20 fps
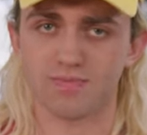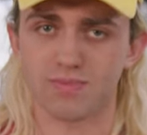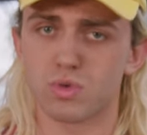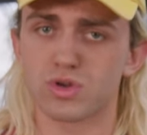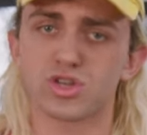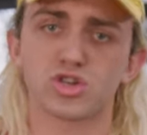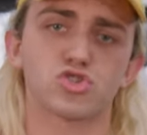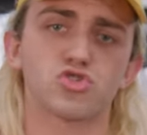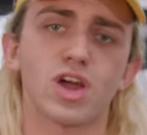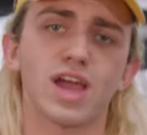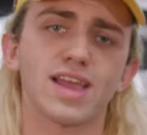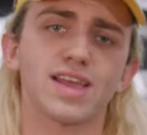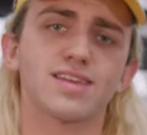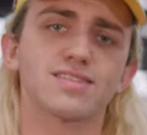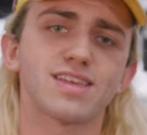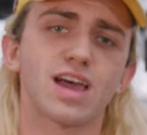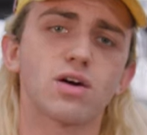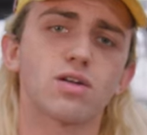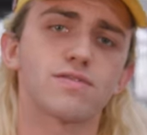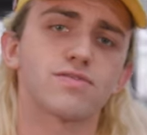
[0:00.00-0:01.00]
When your trike
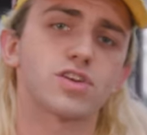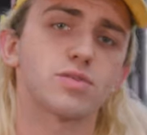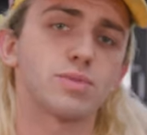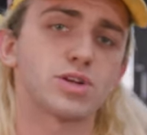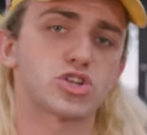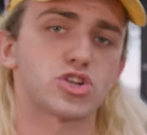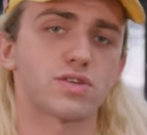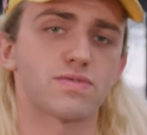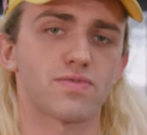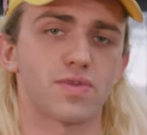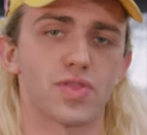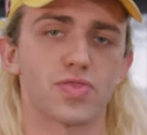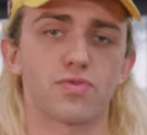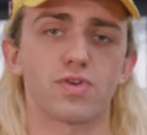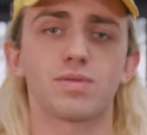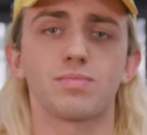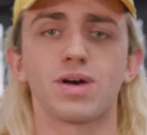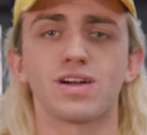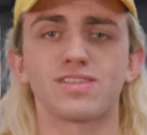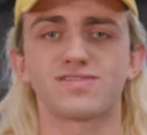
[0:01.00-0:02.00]
is out of commission for
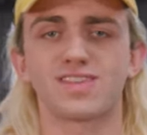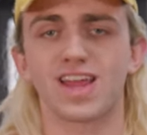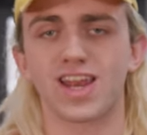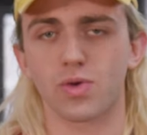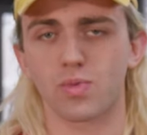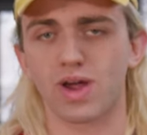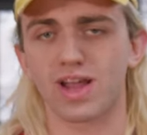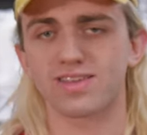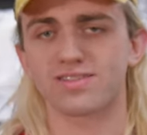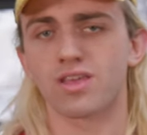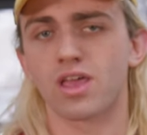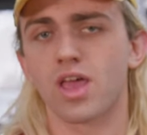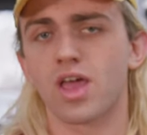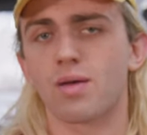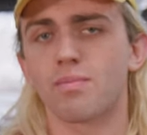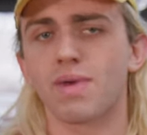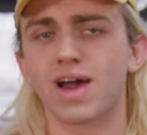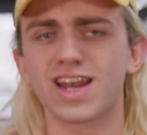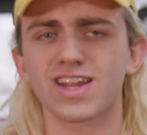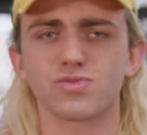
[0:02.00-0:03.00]
three months anyways,
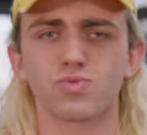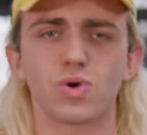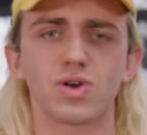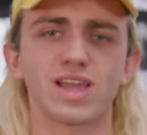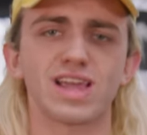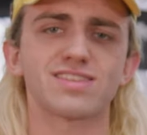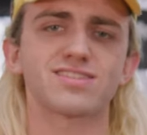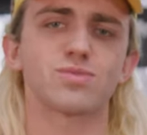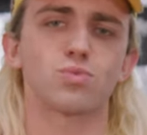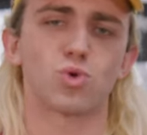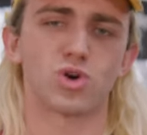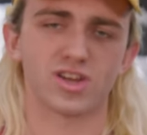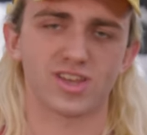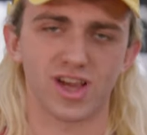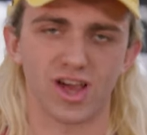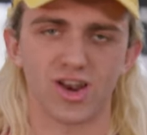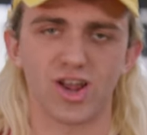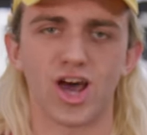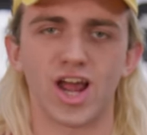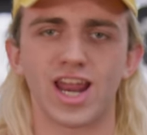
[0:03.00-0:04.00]
might as well get some work
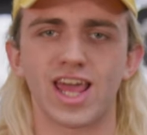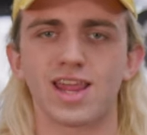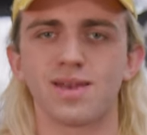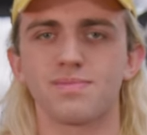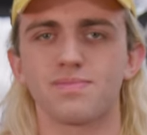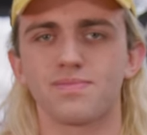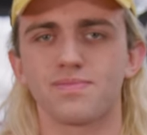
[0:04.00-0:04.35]
done on it.